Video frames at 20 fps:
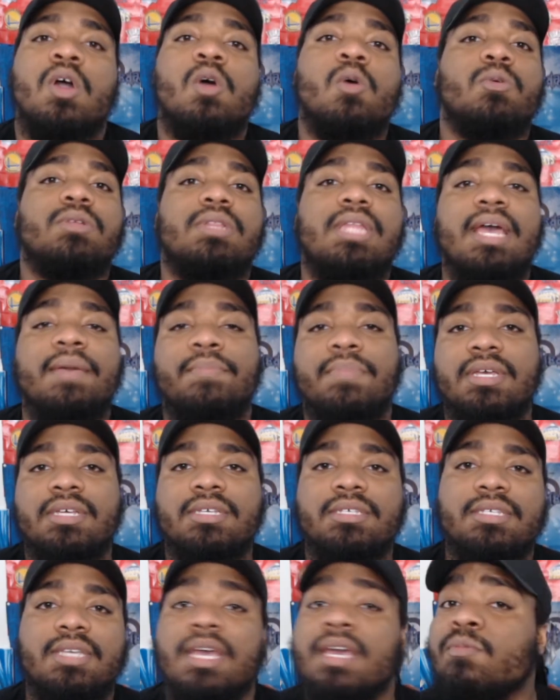With that being
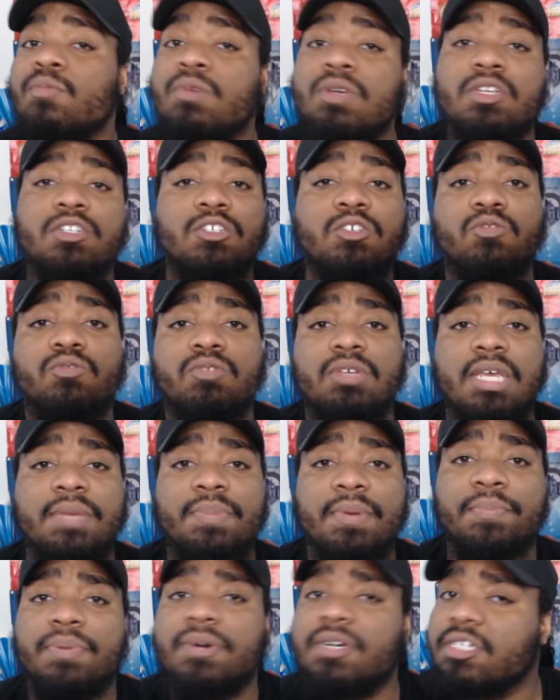said, we just gonna keep
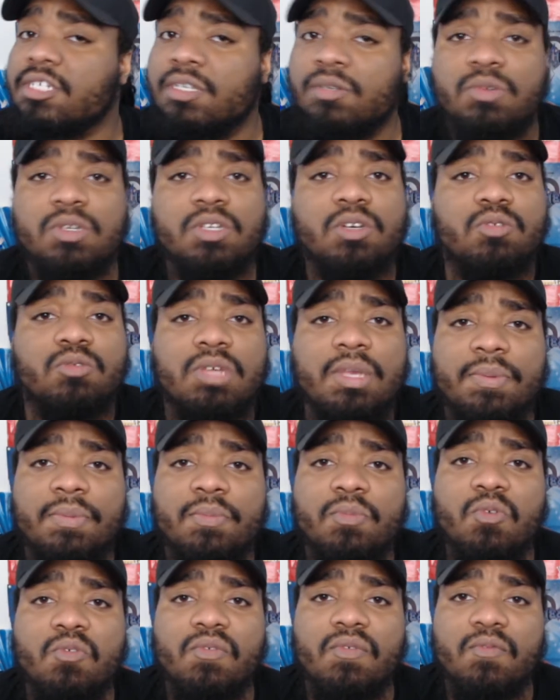it pushing. We gonna keep it
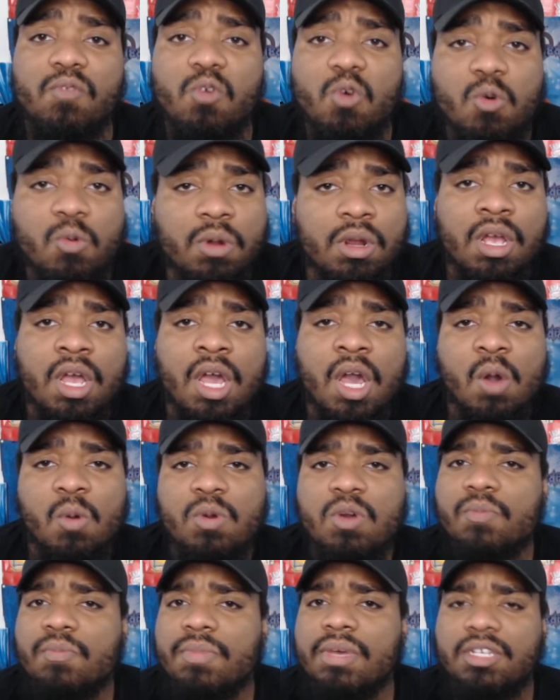moving forward. We're
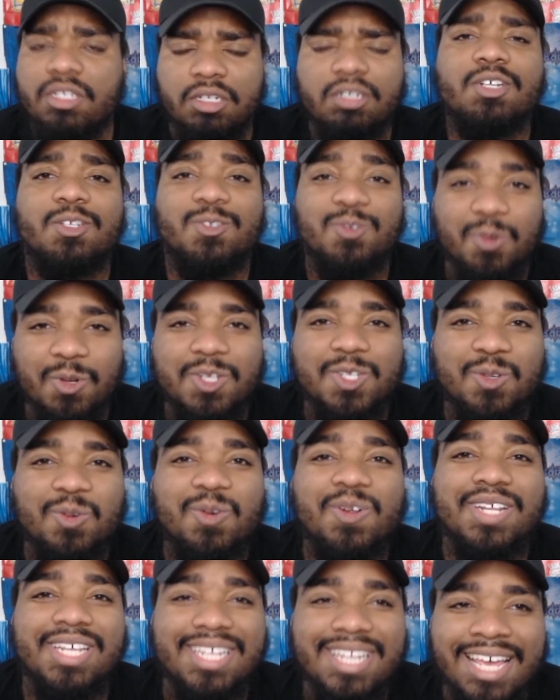gonna make sure that
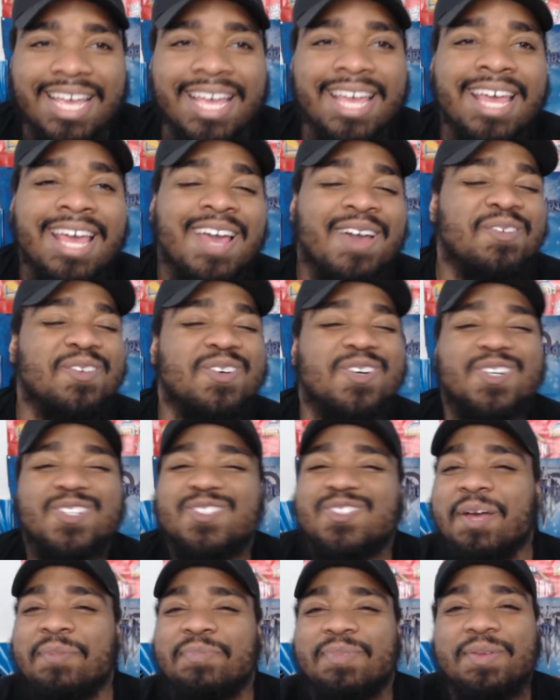2020 lit. We're gonna
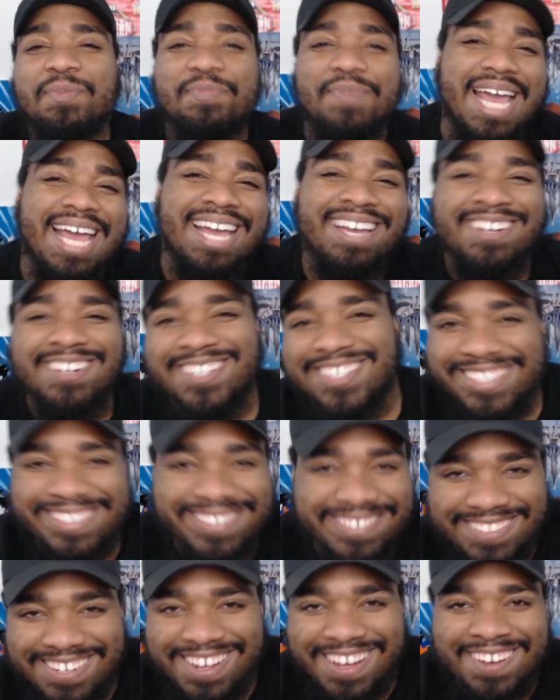drop the bangers,
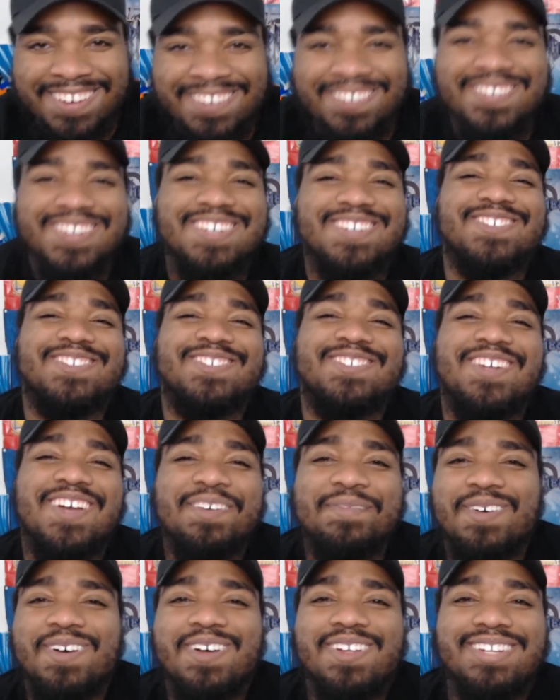you know. We're gonna
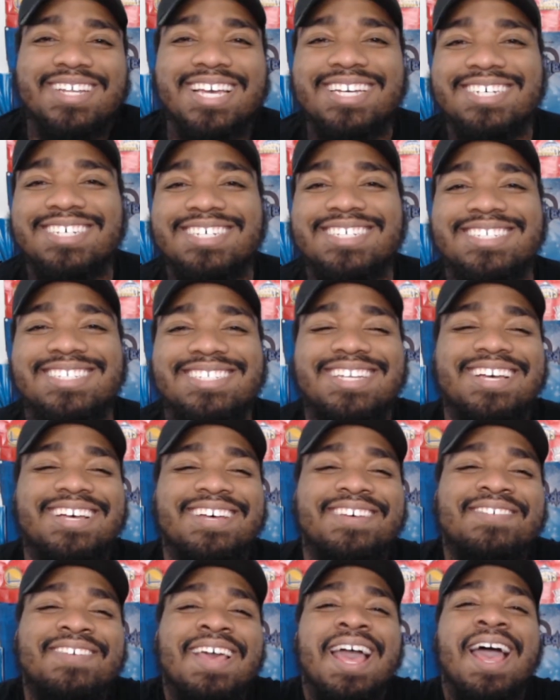drop all that good stuff.
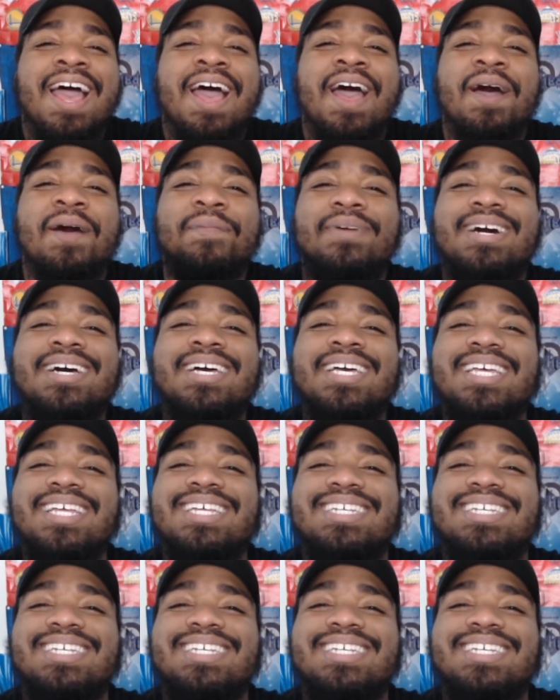But